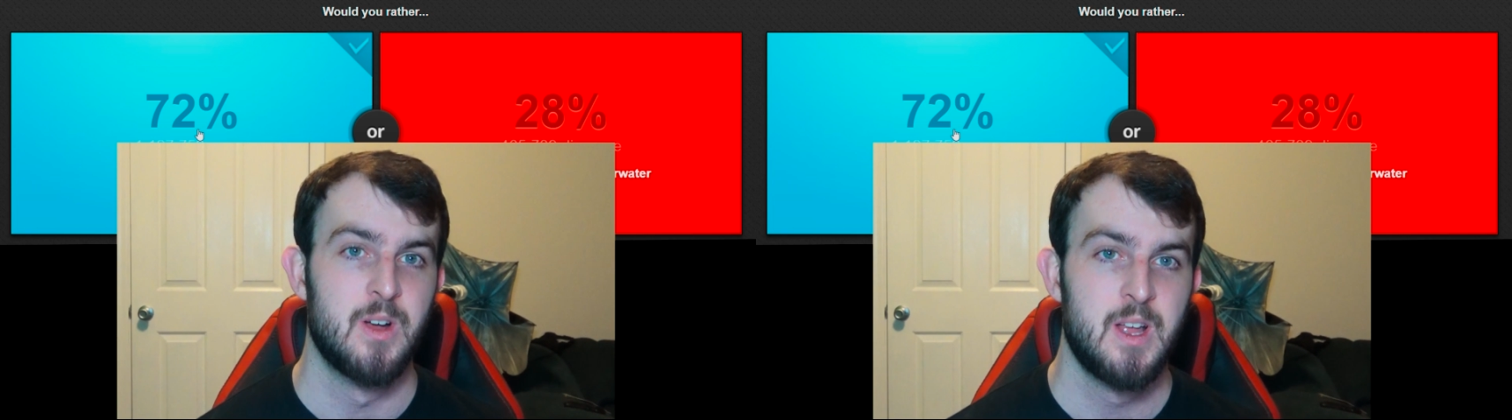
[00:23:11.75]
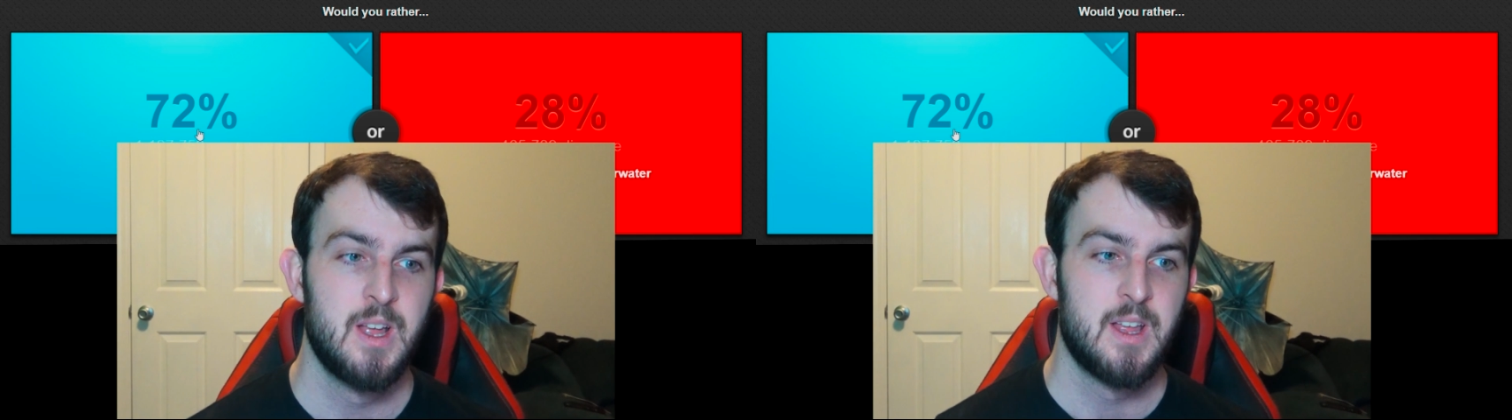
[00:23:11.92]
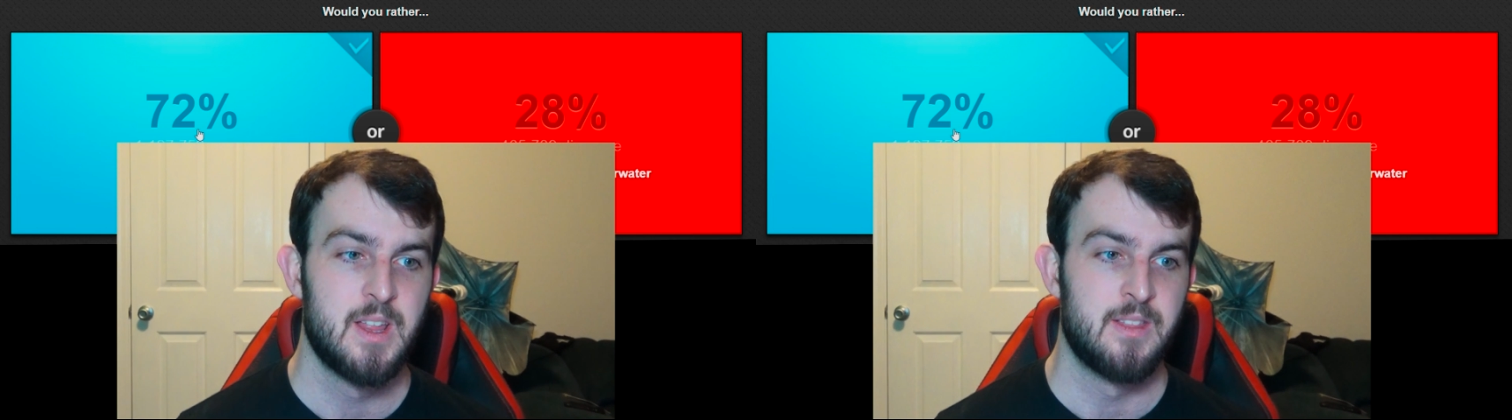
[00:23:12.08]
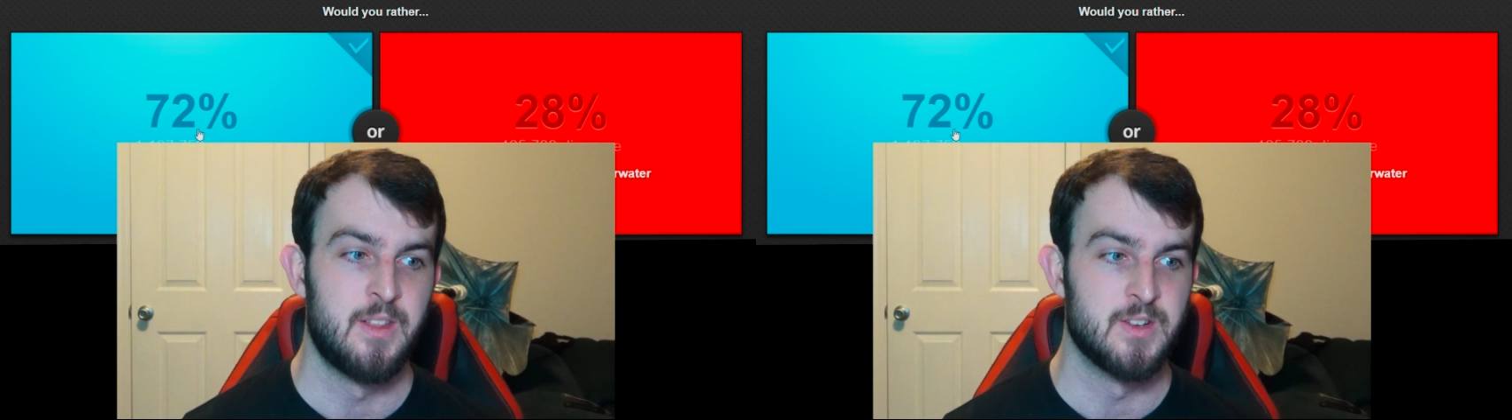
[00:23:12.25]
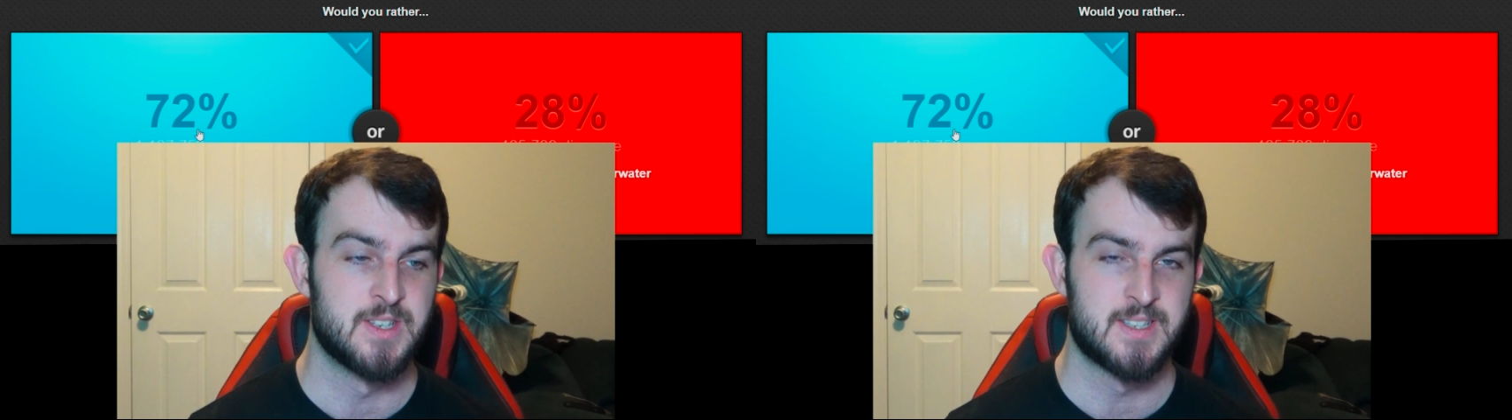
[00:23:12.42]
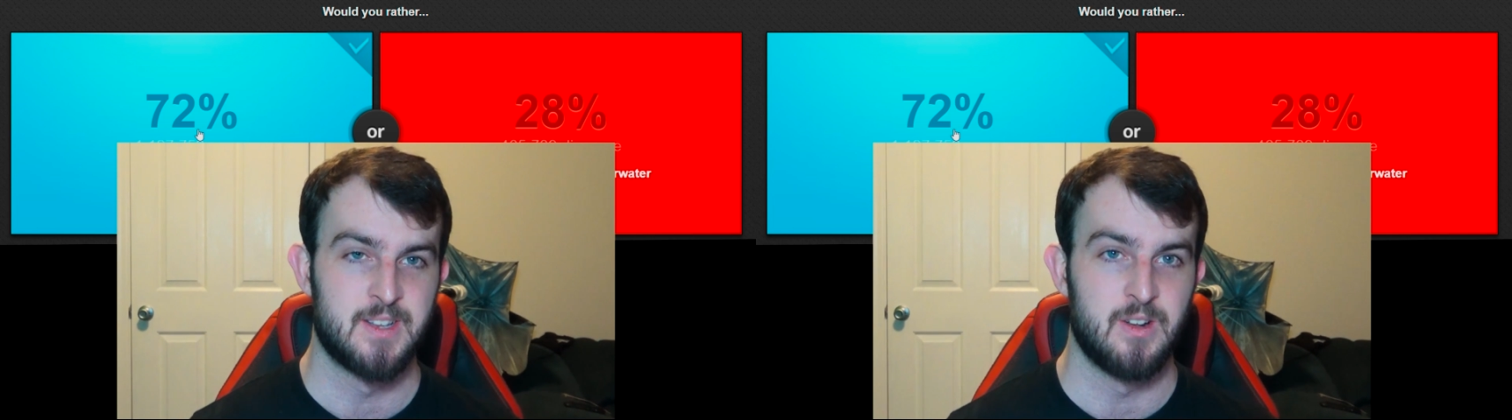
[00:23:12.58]
So
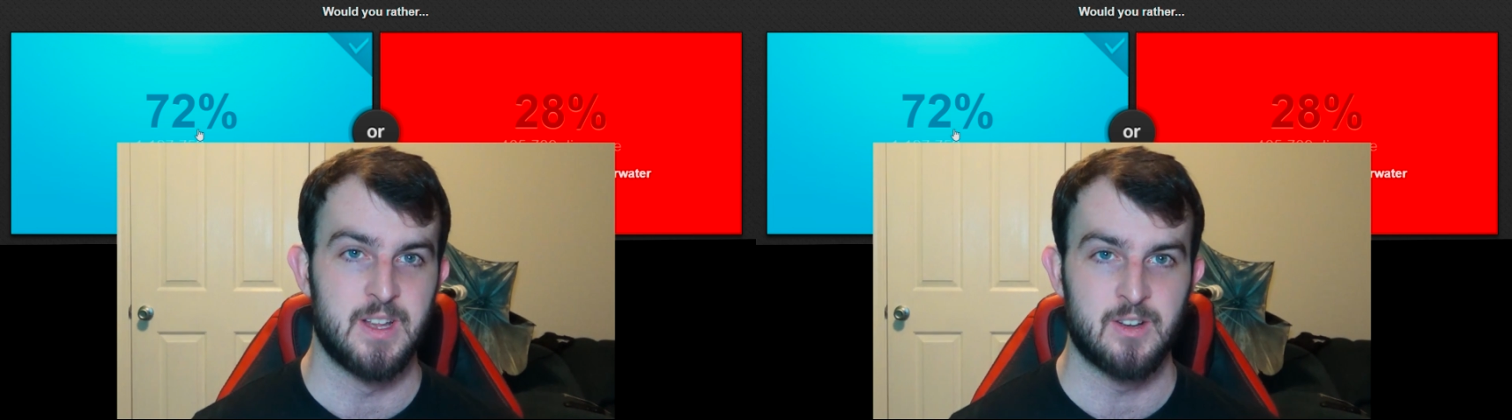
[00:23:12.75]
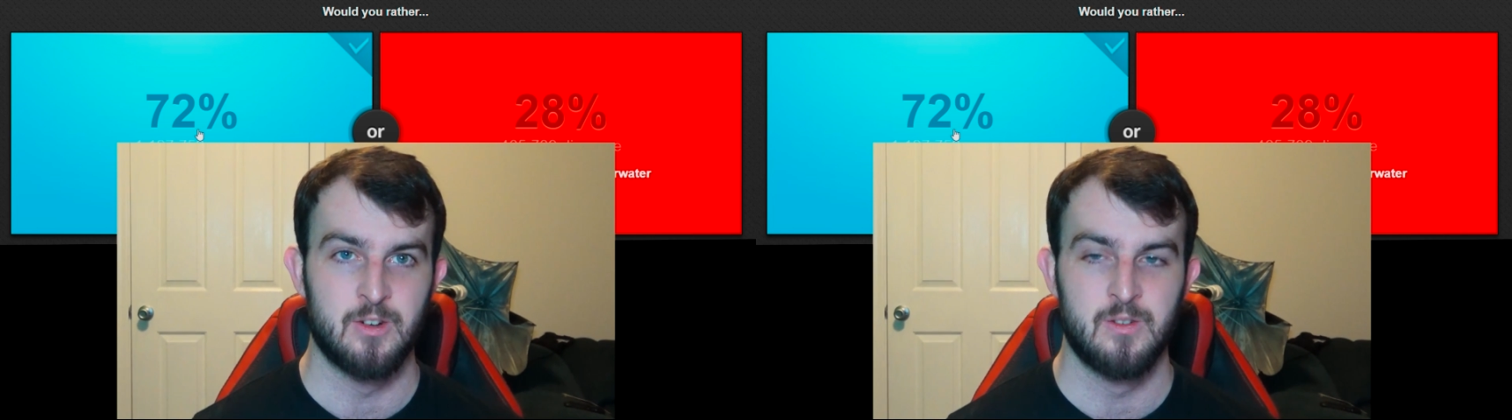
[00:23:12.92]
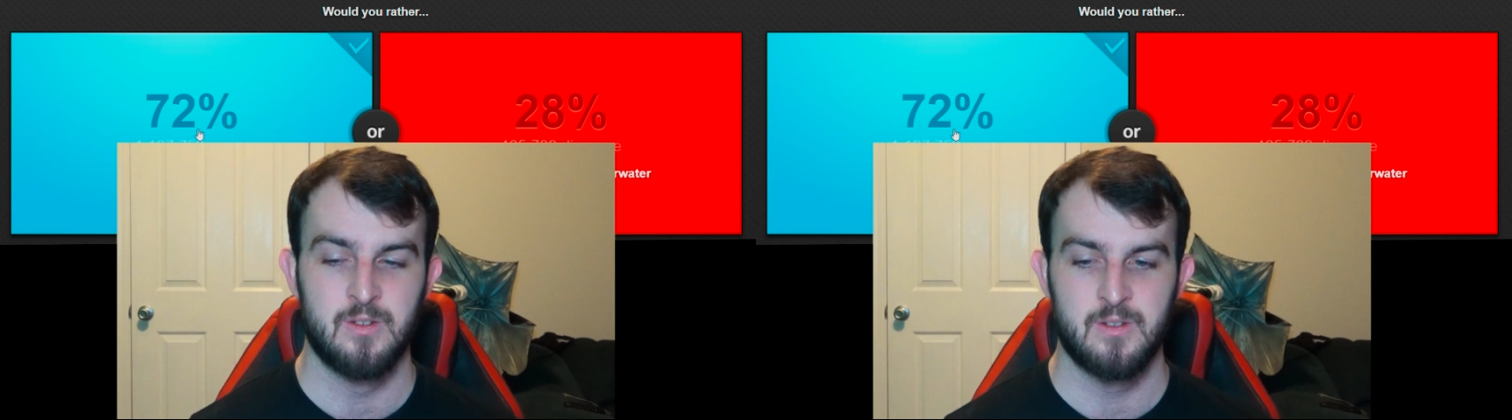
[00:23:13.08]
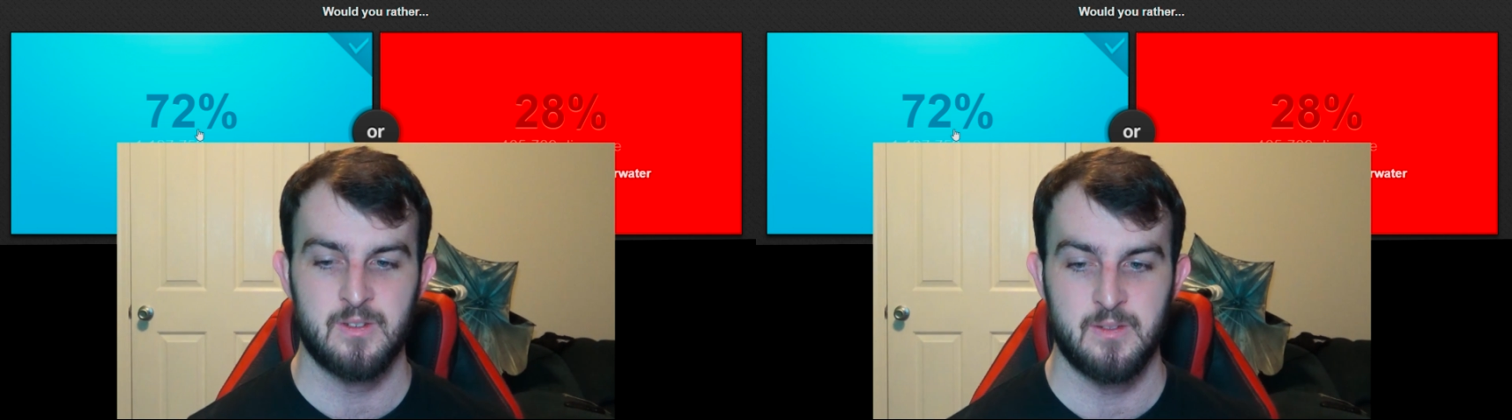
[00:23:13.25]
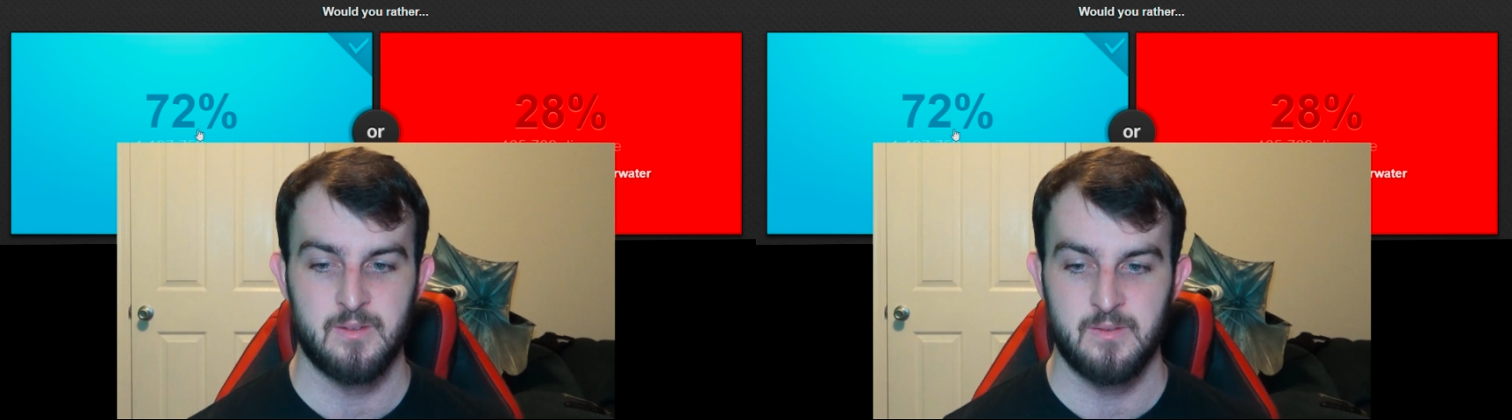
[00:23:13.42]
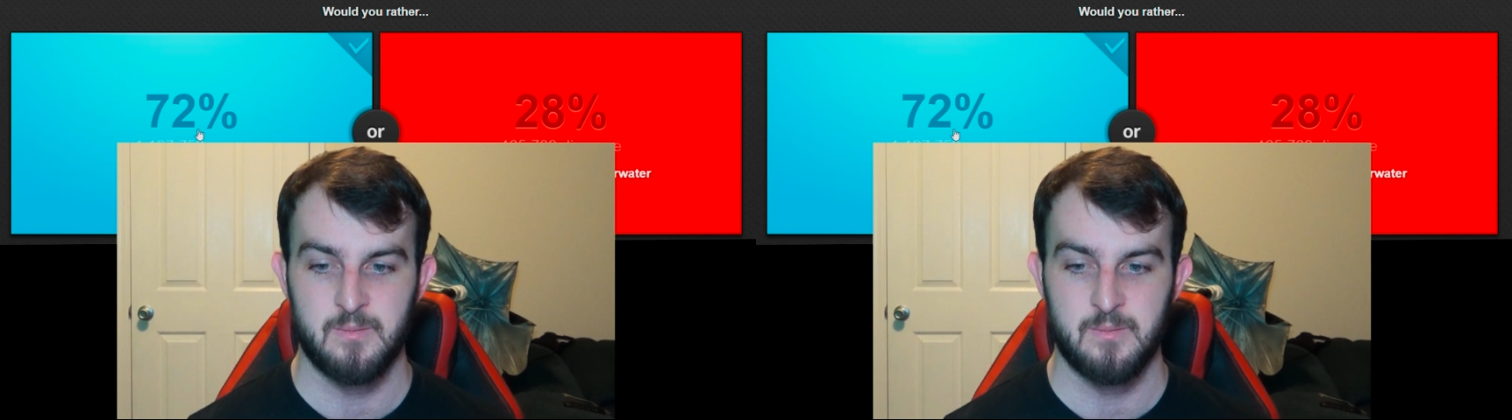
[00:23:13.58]
there's this little like